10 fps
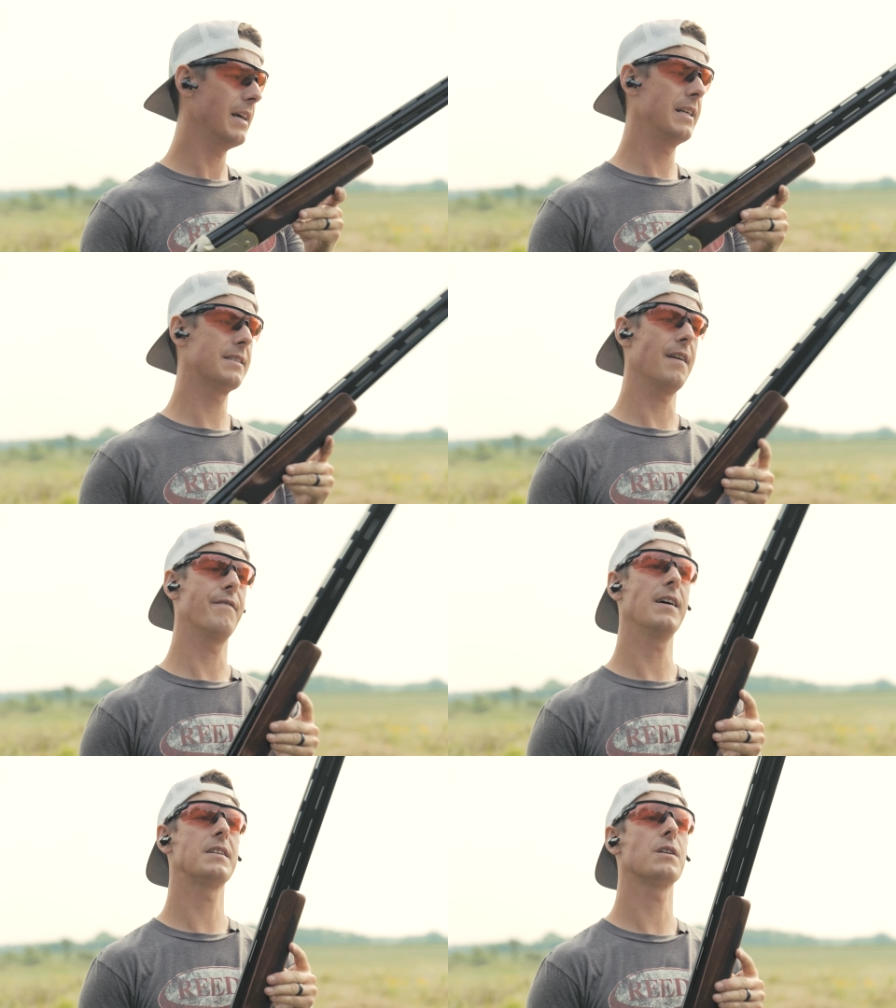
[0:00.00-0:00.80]
It is a
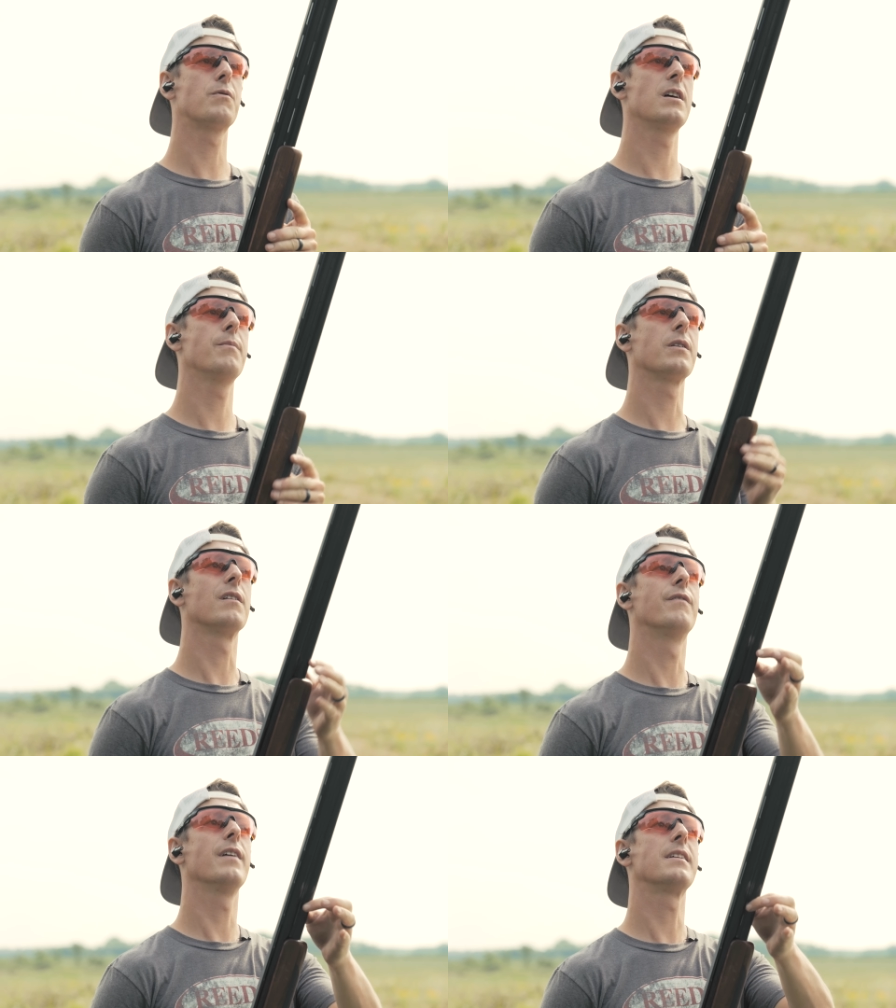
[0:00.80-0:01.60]
vented rib
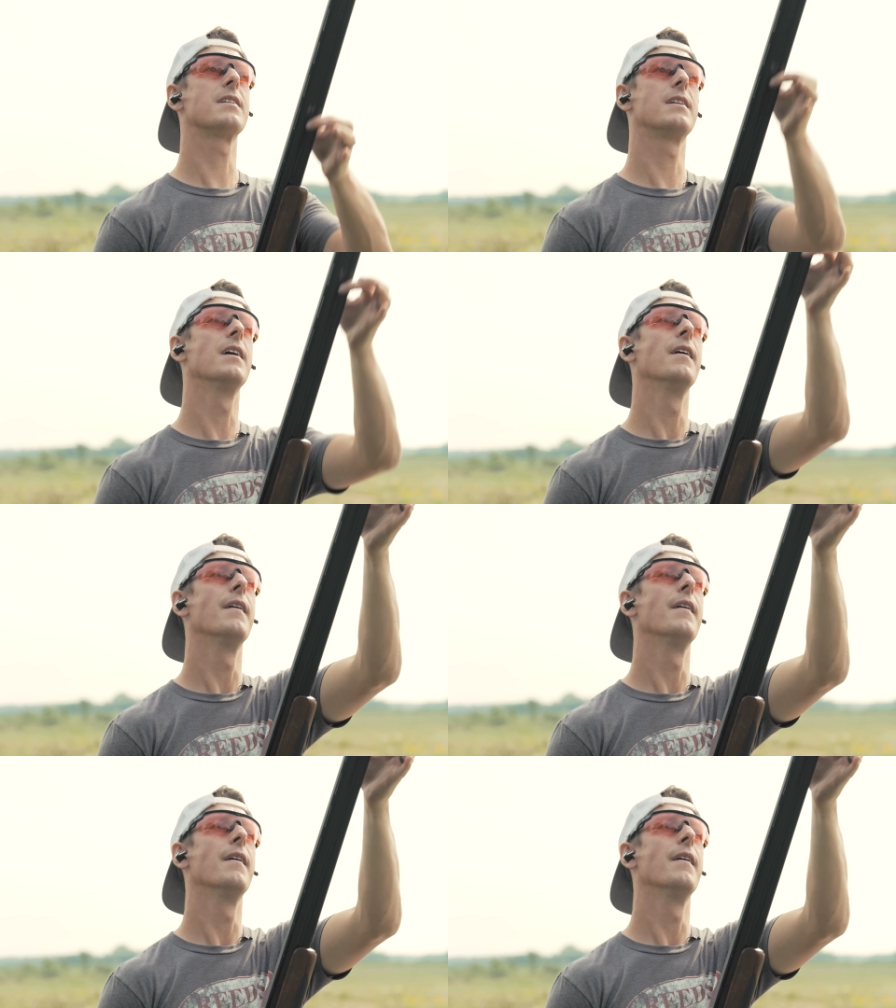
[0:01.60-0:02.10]
with a vented